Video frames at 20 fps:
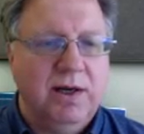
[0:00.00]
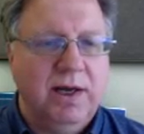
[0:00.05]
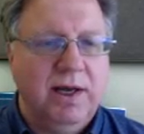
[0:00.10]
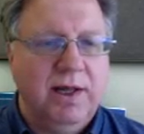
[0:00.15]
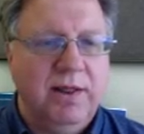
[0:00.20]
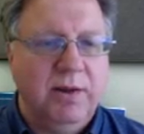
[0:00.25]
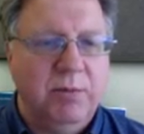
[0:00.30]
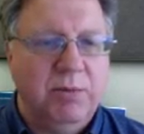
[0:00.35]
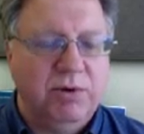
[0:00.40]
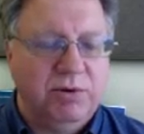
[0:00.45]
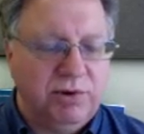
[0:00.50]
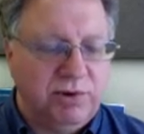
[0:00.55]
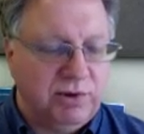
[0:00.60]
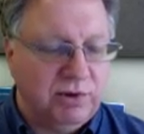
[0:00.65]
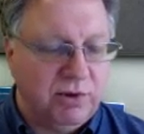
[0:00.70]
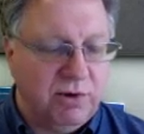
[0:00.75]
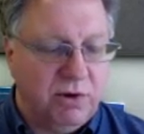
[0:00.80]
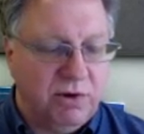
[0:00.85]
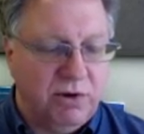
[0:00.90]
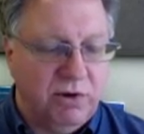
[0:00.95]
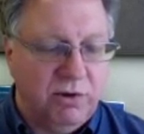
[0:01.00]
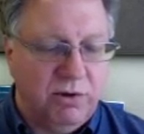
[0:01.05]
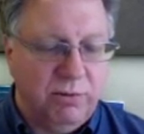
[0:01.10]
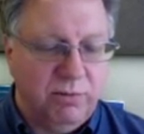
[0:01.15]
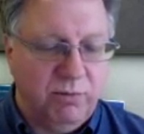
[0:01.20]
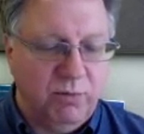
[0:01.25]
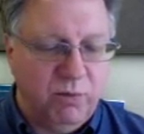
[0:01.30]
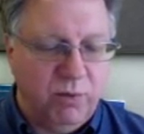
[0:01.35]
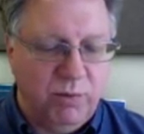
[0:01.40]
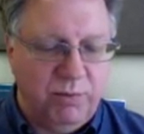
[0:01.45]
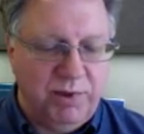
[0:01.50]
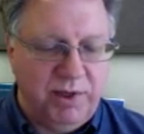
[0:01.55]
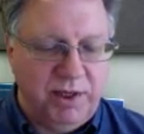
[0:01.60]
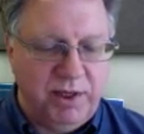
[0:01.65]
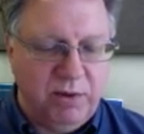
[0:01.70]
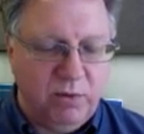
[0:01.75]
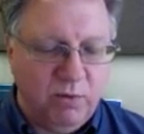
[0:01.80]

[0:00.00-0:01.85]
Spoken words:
And the postal code will be